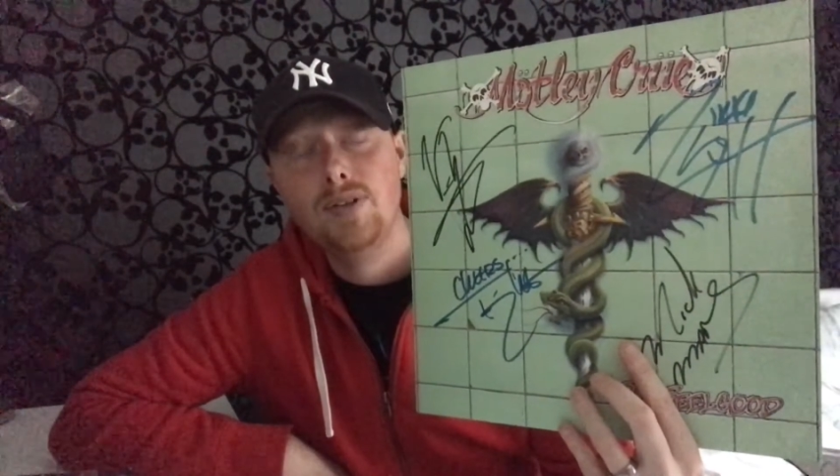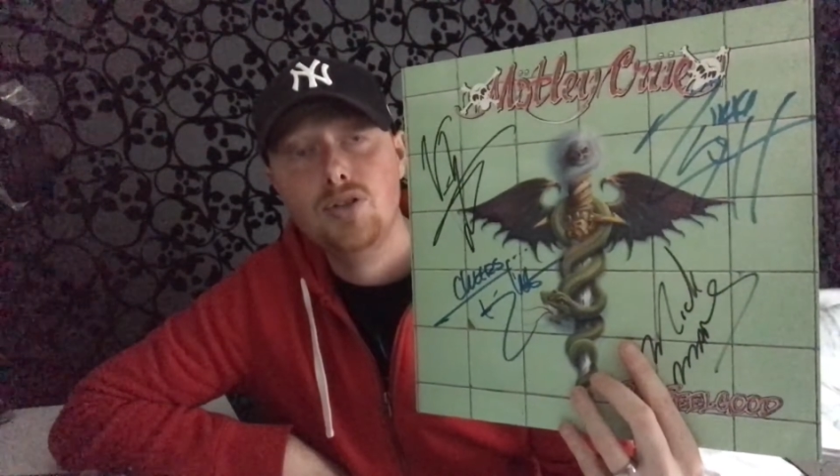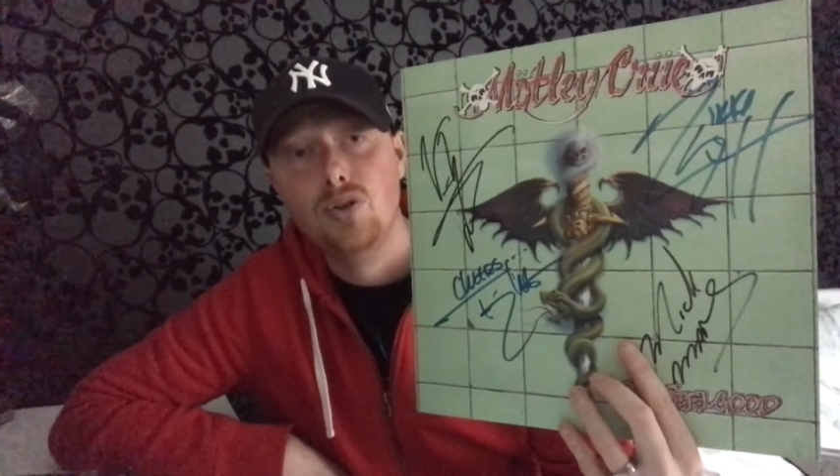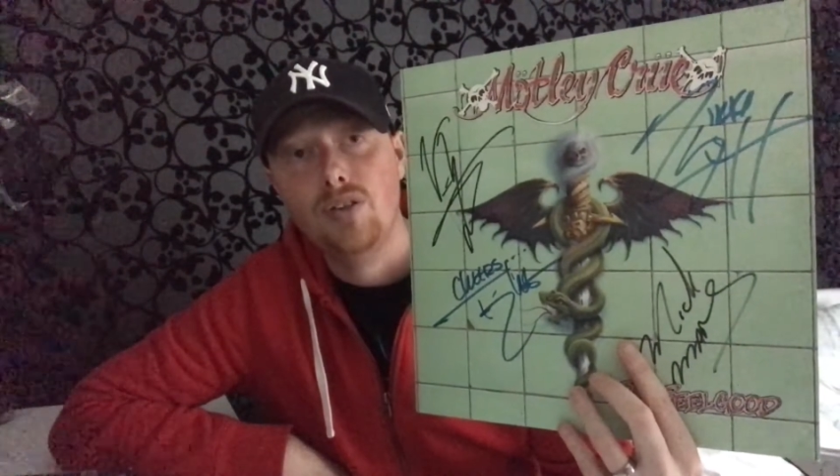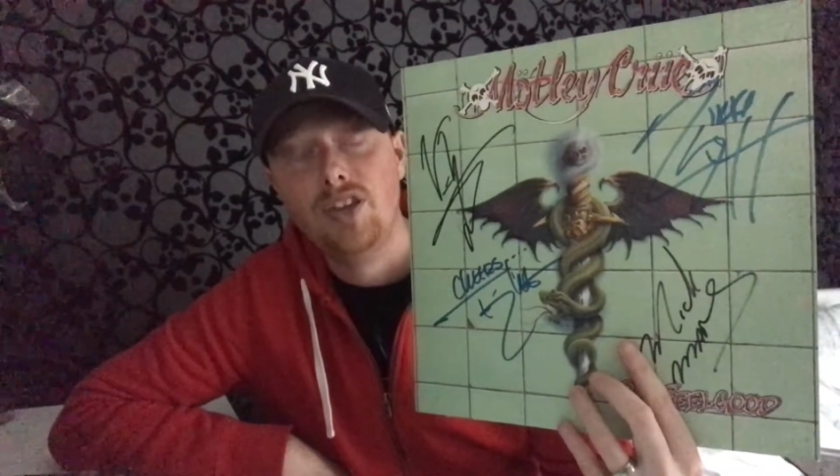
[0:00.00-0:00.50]

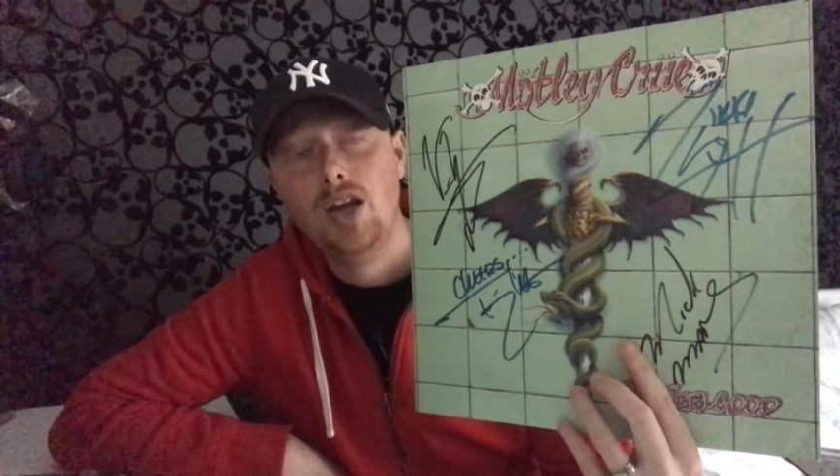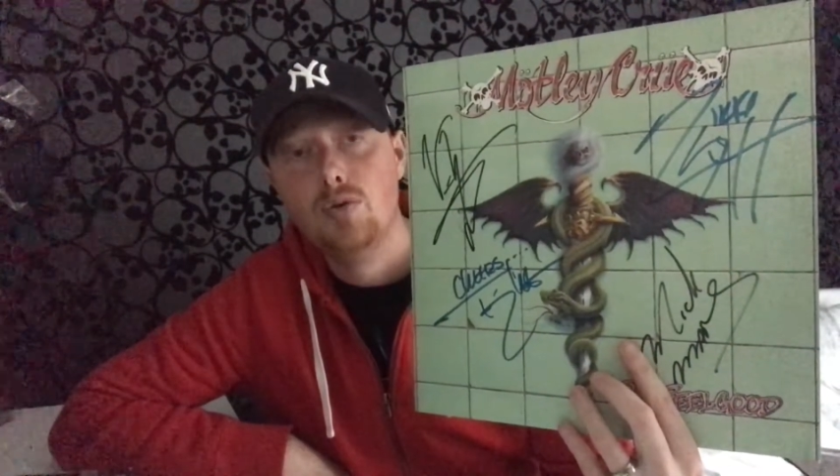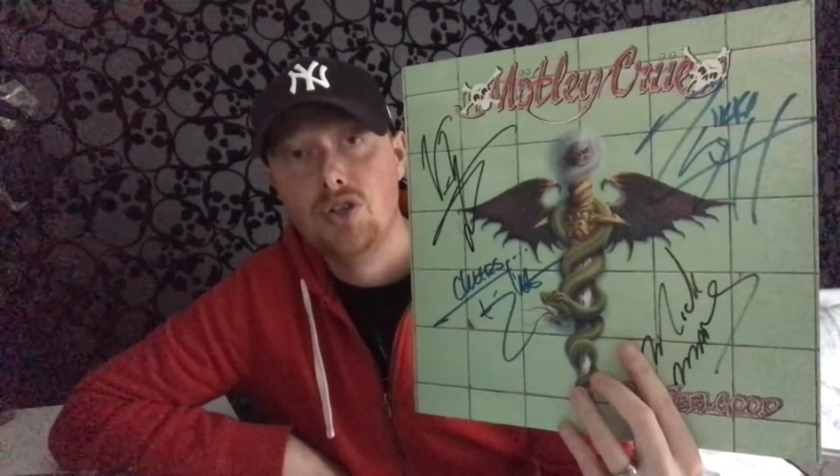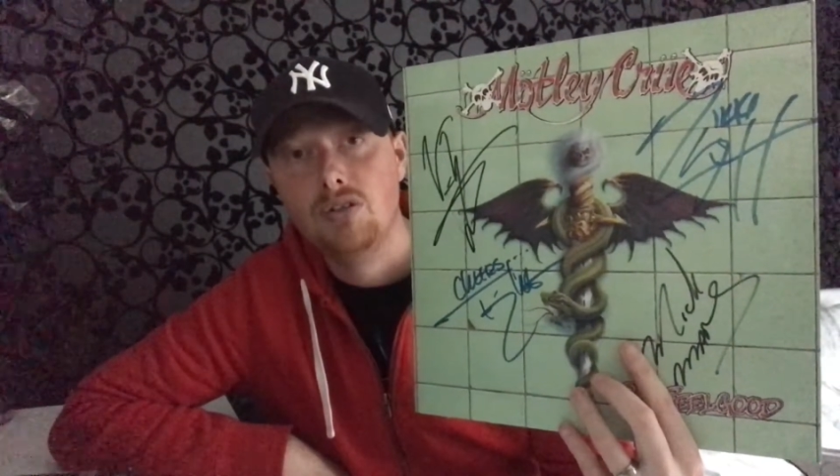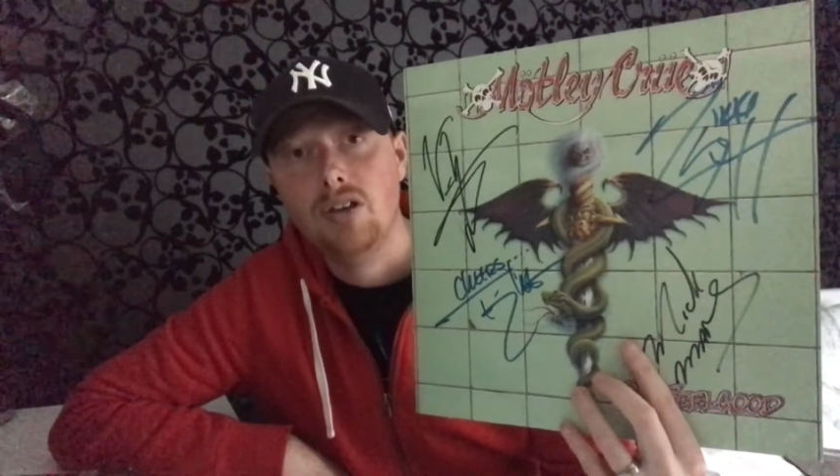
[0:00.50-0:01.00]
So I think I
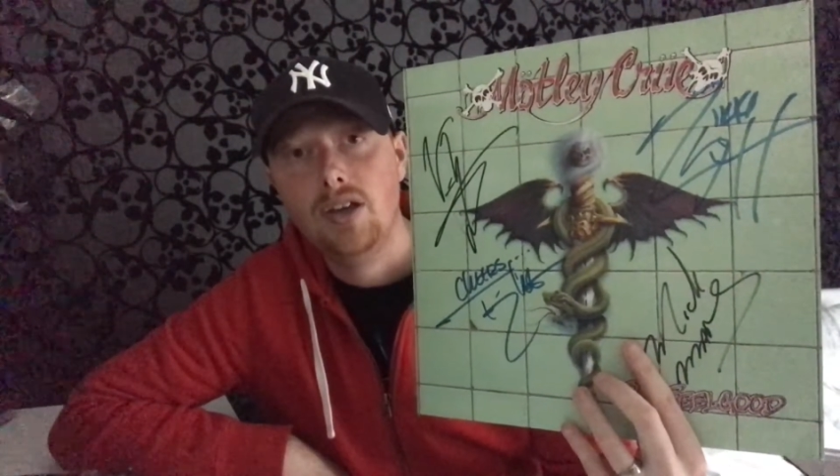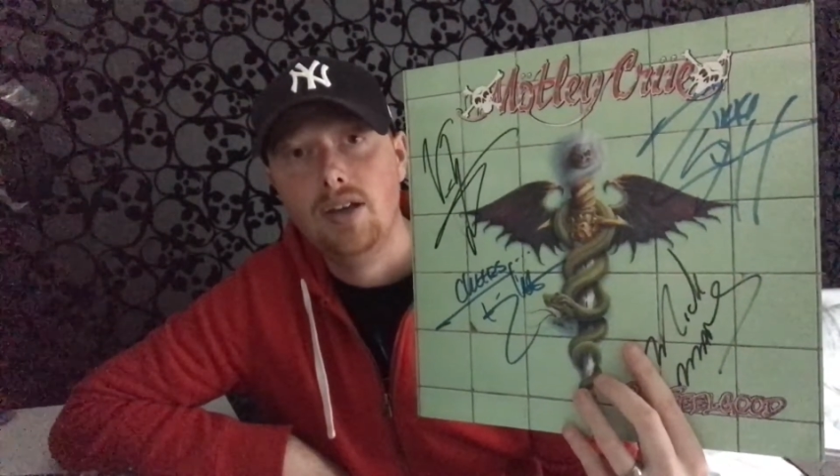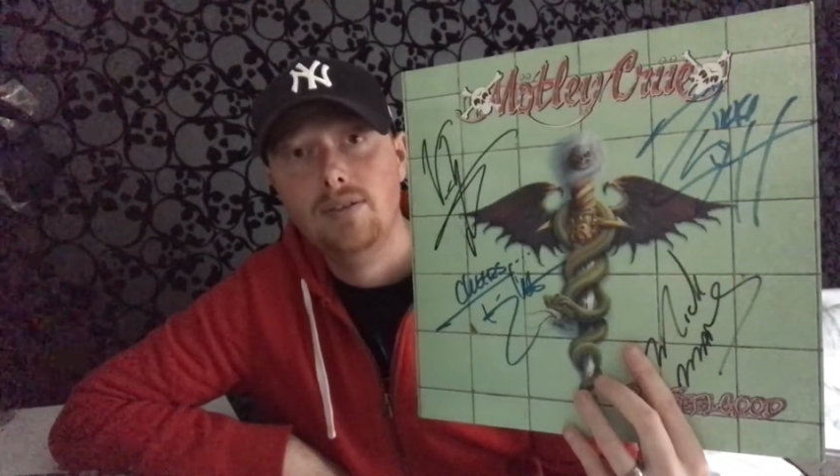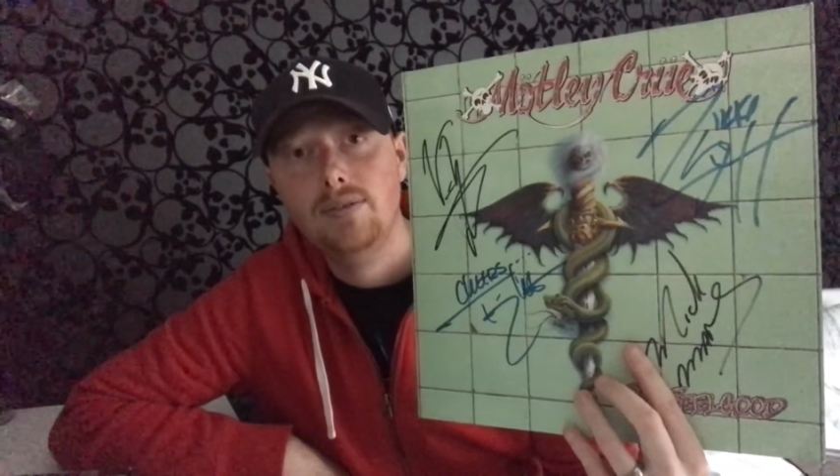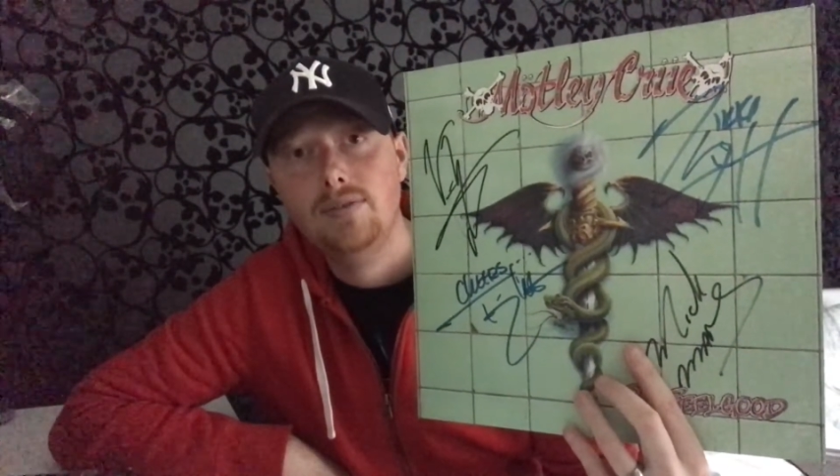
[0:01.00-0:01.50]
was just
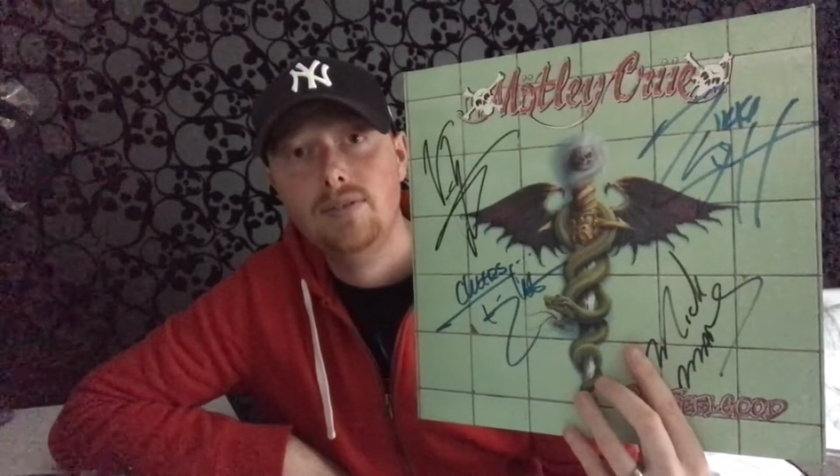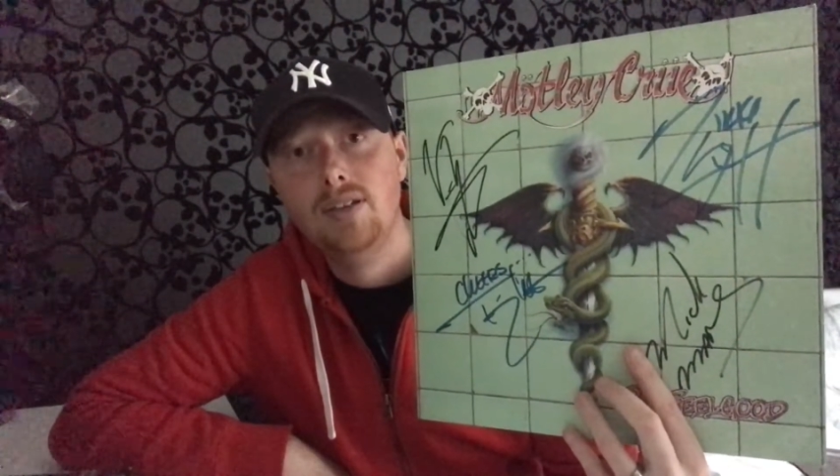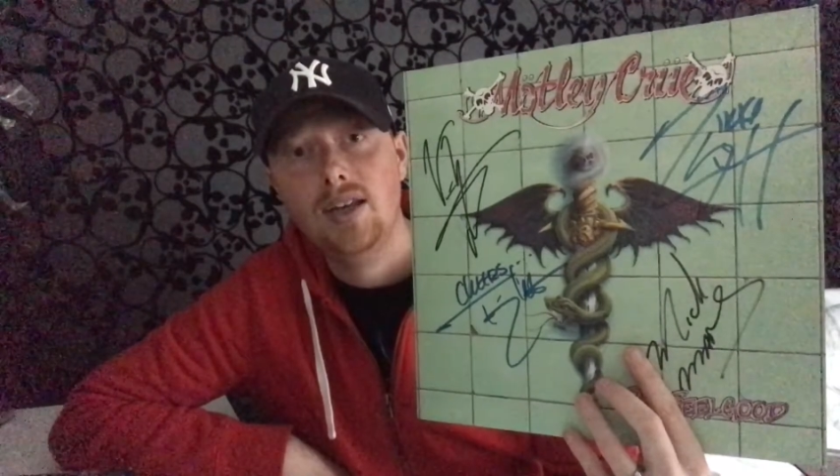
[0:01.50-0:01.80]
lucky to